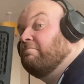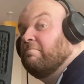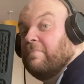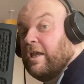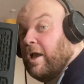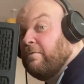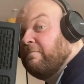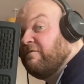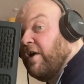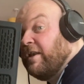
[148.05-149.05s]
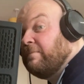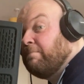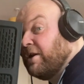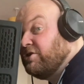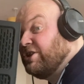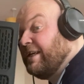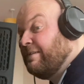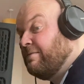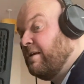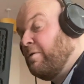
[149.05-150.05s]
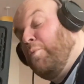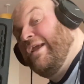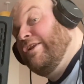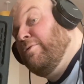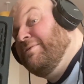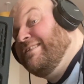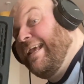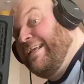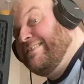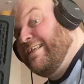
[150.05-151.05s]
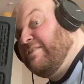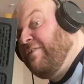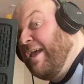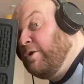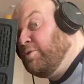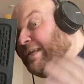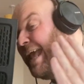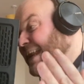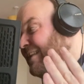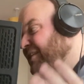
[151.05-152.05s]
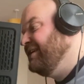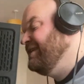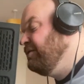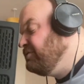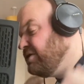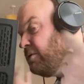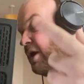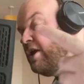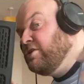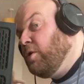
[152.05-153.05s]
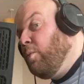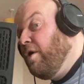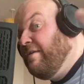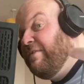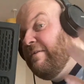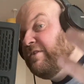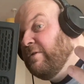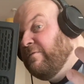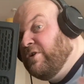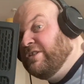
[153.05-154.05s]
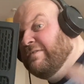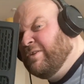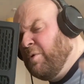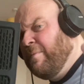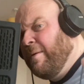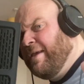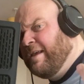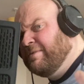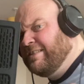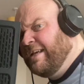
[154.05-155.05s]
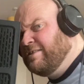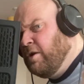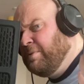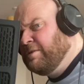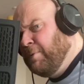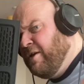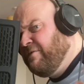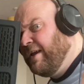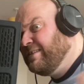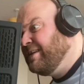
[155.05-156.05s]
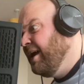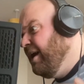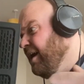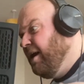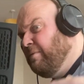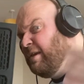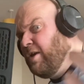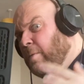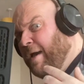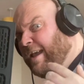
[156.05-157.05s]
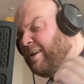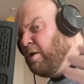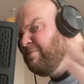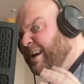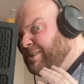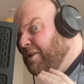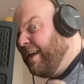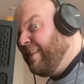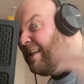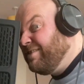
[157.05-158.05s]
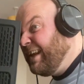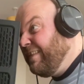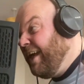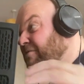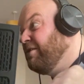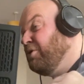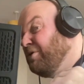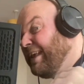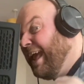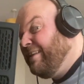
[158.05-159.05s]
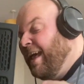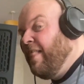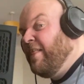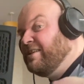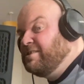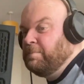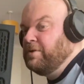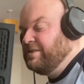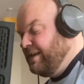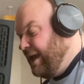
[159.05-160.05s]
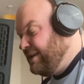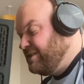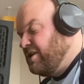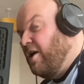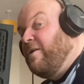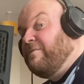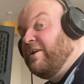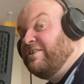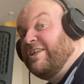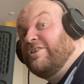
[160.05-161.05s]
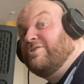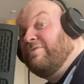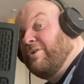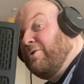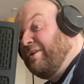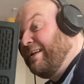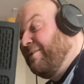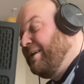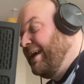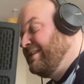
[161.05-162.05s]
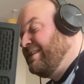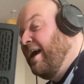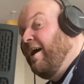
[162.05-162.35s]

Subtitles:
There you go. Fun, punchy. We can do mistakes, that's fine, because we can edit things out. So don't worry if you're ever doing voiceovers, don't worry about making mistakes. Nobody's perfect. You can go back and go, no, I don't like that. Delete that, record again. That's the beauty, I guess, of digital recording nowadays.